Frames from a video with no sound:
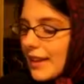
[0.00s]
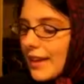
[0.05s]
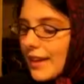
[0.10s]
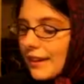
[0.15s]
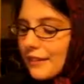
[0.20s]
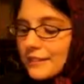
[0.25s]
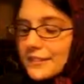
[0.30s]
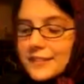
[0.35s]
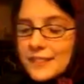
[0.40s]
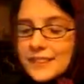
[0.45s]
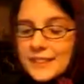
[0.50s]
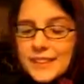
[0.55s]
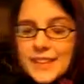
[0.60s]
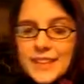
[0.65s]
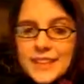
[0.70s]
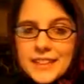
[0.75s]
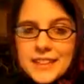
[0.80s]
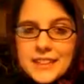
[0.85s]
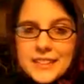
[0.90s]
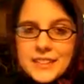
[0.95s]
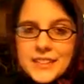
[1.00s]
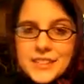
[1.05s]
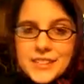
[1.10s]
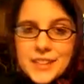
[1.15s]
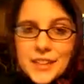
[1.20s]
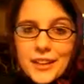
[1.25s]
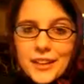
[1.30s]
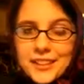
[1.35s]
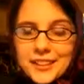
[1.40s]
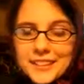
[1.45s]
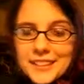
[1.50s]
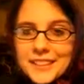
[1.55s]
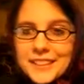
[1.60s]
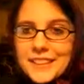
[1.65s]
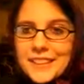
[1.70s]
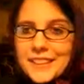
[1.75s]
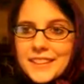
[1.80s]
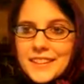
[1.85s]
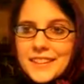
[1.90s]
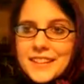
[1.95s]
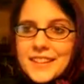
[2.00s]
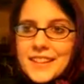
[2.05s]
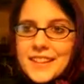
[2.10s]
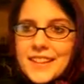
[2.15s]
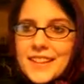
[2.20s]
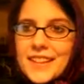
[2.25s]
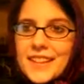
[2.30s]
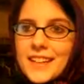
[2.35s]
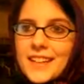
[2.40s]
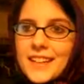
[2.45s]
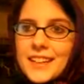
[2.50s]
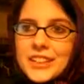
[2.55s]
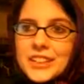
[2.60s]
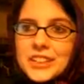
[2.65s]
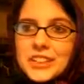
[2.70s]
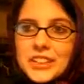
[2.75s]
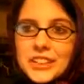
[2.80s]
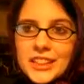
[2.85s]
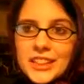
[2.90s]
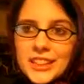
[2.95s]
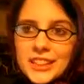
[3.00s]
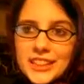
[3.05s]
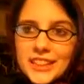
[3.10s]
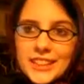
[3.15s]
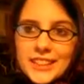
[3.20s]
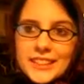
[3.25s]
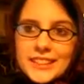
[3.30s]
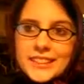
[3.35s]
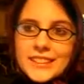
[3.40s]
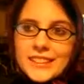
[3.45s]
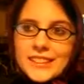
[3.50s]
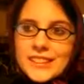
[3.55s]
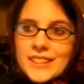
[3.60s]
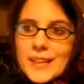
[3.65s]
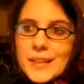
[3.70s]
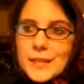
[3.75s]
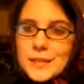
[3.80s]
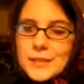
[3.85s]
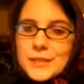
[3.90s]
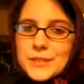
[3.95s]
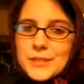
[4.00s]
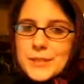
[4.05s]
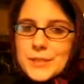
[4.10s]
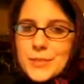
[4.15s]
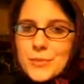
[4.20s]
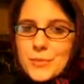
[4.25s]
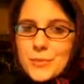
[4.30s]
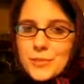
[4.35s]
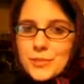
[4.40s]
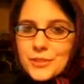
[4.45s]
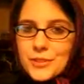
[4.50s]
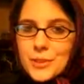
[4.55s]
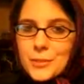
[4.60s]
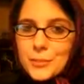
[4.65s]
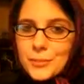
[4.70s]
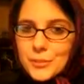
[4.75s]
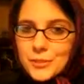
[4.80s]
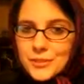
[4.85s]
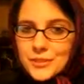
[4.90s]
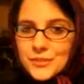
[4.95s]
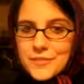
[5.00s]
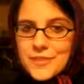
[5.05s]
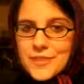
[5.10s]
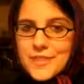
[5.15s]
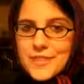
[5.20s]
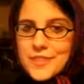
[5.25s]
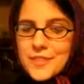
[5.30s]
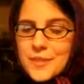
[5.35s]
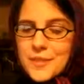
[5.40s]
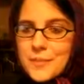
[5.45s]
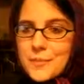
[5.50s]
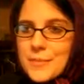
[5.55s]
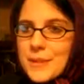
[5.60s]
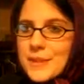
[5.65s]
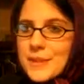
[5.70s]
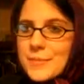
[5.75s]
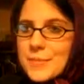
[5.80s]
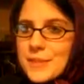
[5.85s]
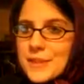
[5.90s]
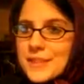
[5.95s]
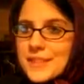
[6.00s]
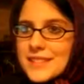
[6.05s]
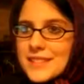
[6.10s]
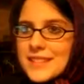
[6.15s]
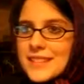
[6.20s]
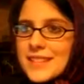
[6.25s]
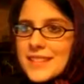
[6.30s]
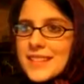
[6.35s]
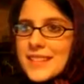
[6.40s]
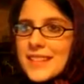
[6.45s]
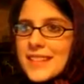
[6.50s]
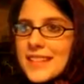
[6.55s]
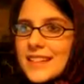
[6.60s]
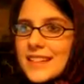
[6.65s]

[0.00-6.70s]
I was kind of shocked to hear that Shia is actually the more liberal of the two main ones, and